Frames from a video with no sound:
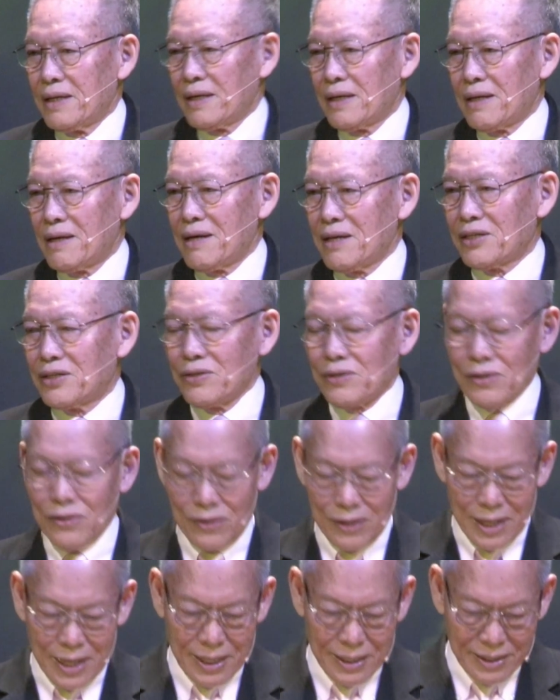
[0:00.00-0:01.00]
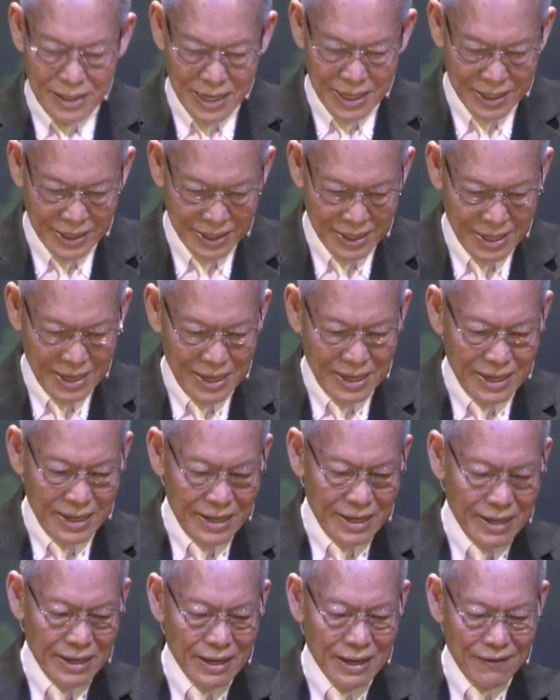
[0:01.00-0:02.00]
unless you know God
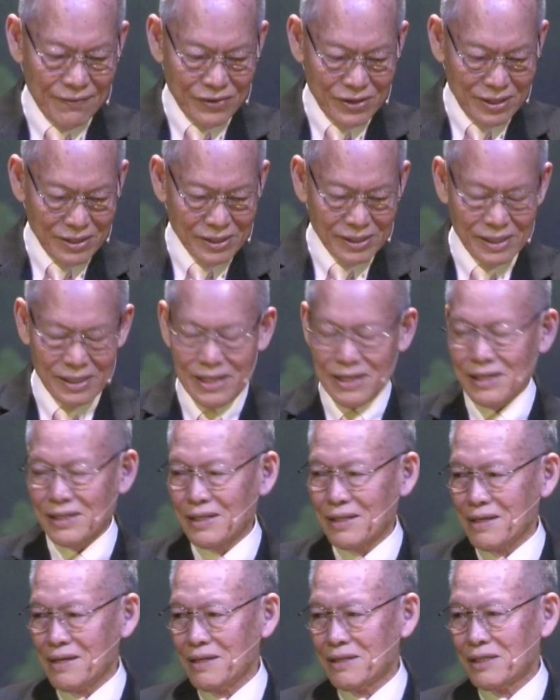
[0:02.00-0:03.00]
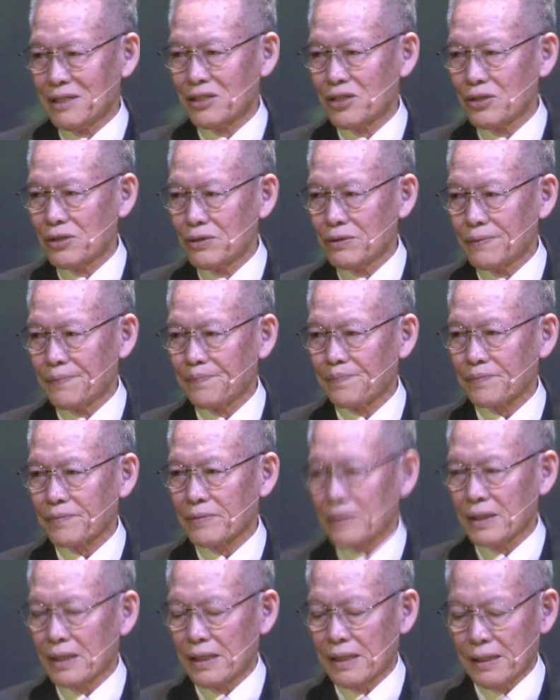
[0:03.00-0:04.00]
and have Jesus, this is not easy to do.
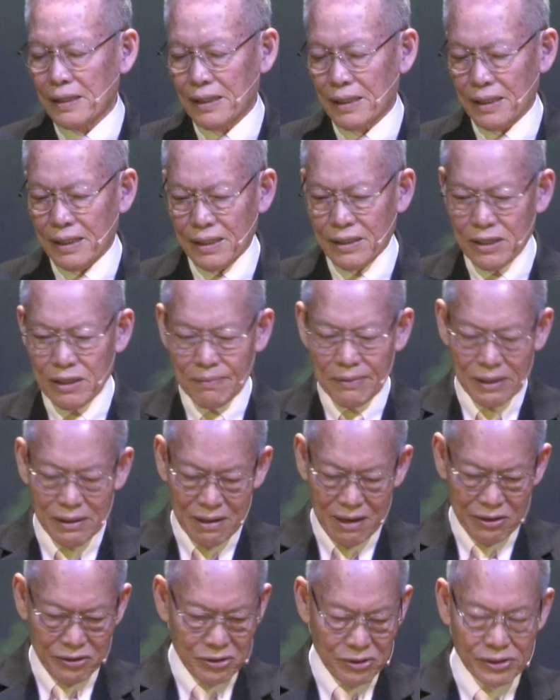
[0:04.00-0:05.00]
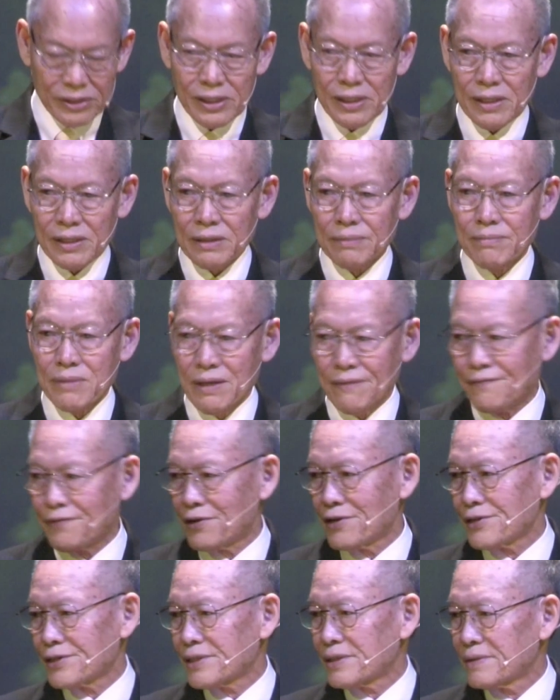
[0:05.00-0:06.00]
Uh, human nature says, me
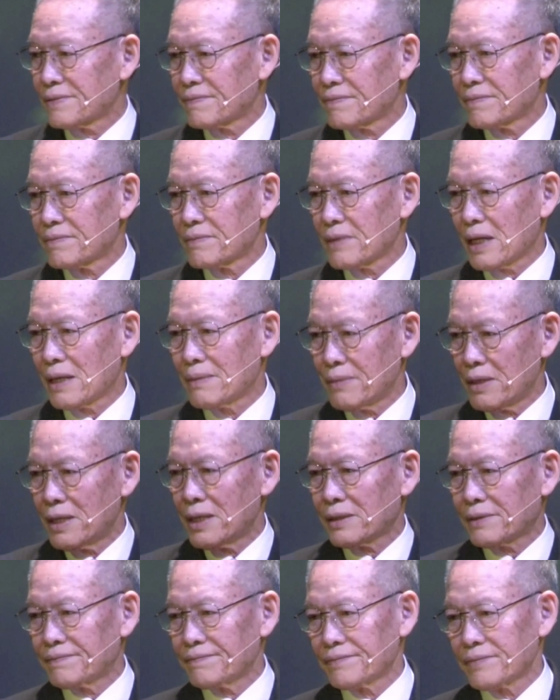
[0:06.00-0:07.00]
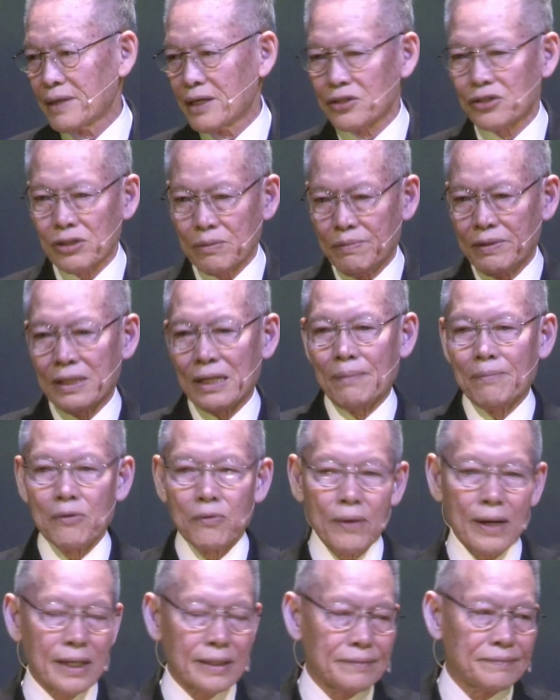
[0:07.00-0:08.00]
first. I'm it. I should be number
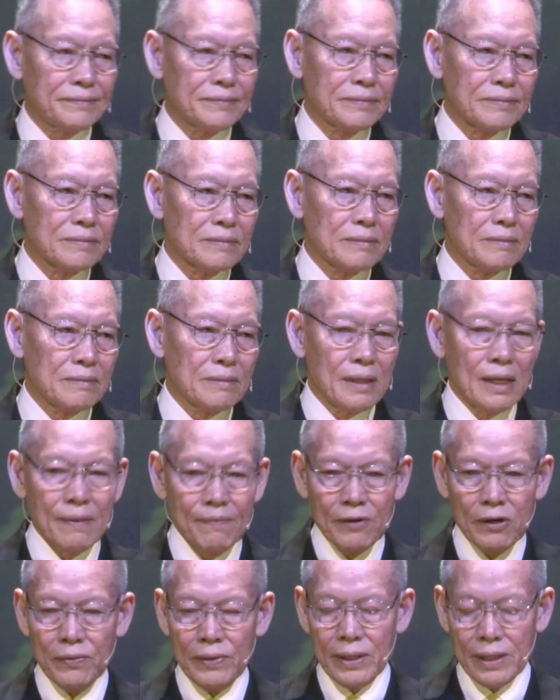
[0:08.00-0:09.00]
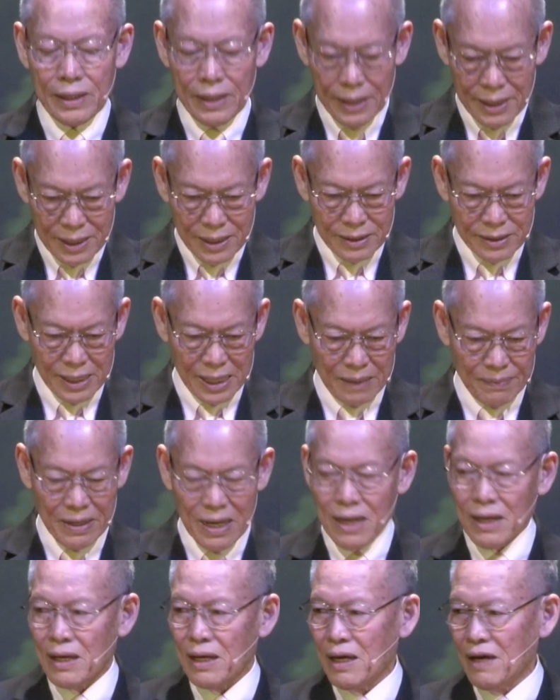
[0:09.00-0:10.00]
one. Everywhere, anytime.
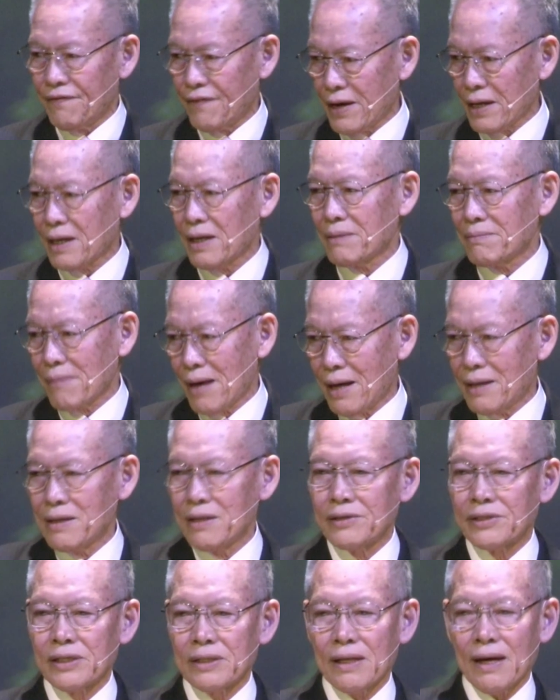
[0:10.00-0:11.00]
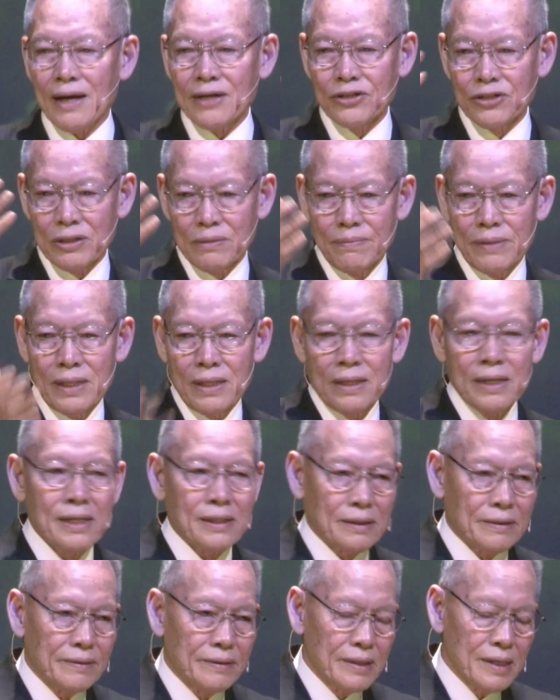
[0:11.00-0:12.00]
If I can manage it, I should be
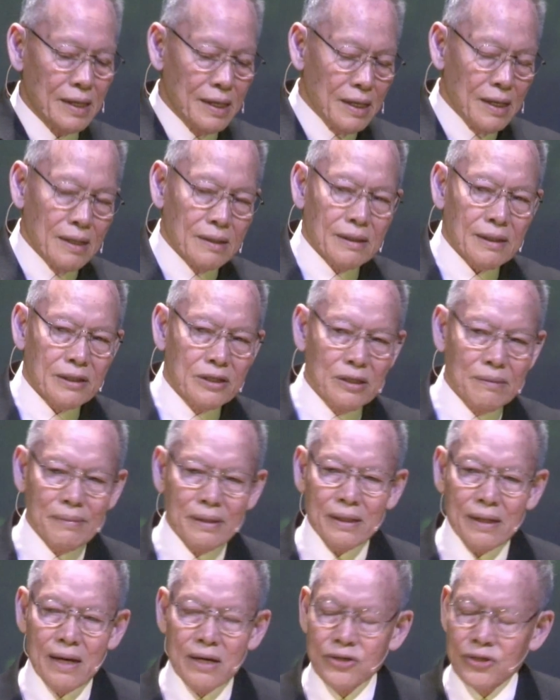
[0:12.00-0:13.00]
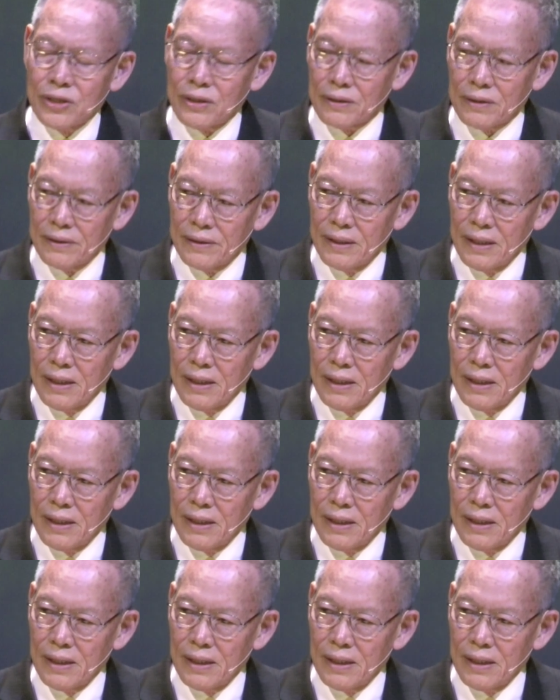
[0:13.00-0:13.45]
it. That's human nature.